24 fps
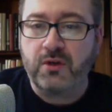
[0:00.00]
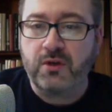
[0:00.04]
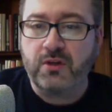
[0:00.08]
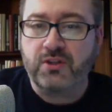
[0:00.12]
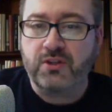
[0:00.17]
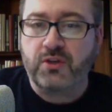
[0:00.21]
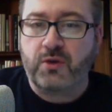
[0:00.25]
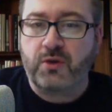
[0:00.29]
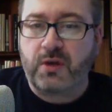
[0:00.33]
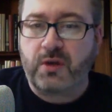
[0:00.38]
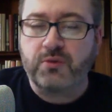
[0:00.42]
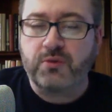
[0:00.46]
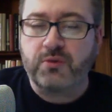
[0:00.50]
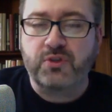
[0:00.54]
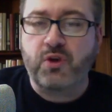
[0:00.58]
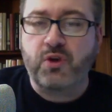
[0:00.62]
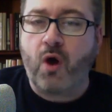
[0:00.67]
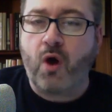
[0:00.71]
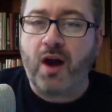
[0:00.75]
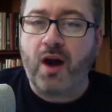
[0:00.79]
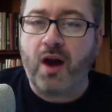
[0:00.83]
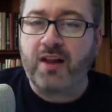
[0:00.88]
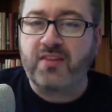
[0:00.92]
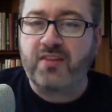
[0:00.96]
So he was
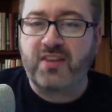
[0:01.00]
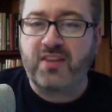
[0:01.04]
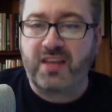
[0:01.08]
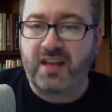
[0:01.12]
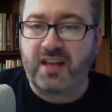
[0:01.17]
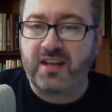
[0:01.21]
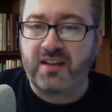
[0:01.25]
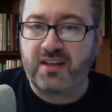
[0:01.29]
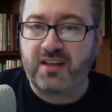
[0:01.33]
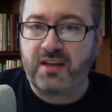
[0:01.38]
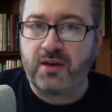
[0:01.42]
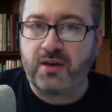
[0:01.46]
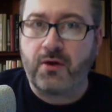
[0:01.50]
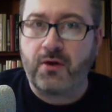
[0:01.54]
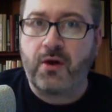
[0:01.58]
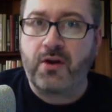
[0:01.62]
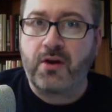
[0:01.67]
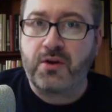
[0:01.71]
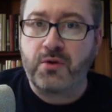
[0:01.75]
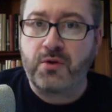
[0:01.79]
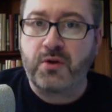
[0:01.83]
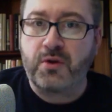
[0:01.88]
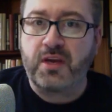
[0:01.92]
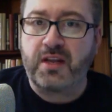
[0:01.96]
gone at the end of the year,
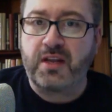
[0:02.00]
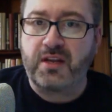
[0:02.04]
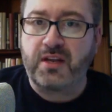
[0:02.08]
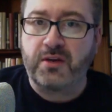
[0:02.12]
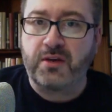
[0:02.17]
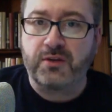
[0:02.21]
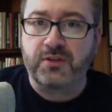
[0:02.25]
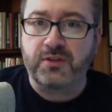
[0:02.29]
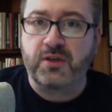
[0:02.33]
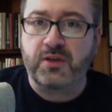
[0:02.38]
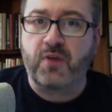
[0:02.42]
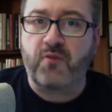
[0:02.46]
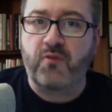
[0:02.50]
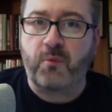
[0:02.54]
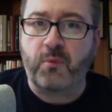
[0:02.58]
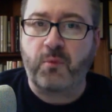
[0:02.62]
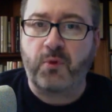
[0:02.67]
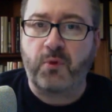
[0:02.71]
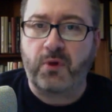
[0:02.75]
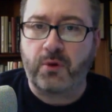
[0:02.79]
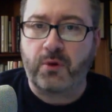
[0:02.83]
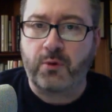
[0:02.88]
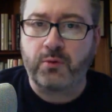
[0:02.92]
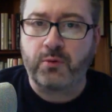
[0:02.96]
and you get yourself a
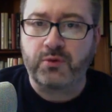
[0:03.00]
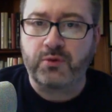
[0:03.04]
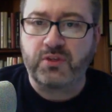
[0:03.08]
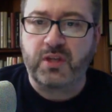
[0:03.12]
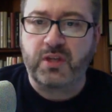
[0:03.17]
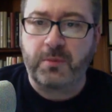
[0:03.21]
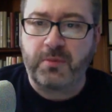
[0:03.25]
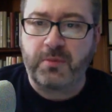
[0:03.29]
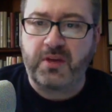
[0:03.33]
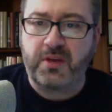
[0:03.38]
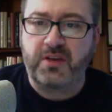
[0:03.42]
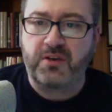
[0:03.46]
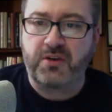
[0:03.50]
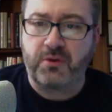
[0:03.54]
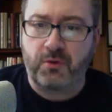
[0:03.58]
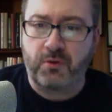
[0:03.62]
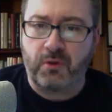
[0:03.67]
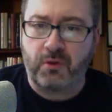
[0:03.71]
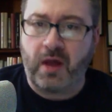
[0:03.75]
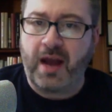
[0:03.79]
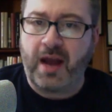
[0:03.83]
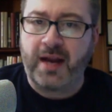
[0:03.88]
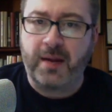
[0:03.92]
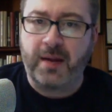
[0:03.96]
player who's going to be in your
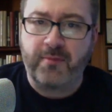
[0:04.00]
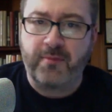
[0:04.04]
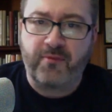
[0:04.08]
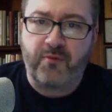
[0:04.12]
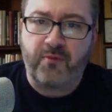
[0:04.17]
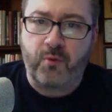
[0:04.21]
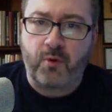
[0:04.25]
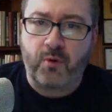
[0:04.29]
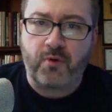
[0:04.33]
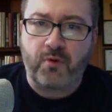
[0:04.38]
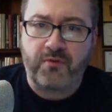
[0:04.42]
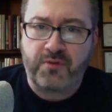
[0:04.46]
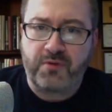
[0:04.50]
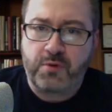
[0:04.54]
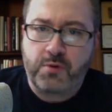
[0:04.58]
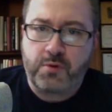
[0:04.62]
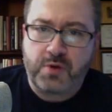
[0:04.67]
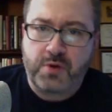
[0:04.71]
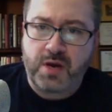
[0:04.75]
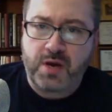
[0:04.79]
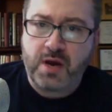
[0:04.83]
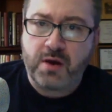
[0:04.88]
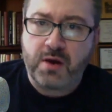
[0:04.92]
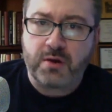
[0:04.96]
lineup for a few
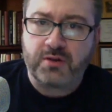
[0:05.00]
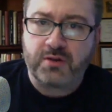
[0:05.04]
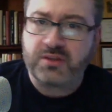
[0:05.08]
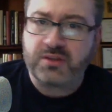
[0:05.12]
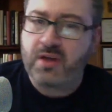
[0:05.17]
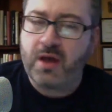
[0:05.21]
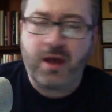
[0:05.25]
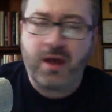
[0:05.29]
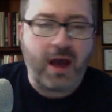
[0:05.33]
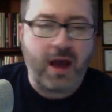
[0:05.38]
years.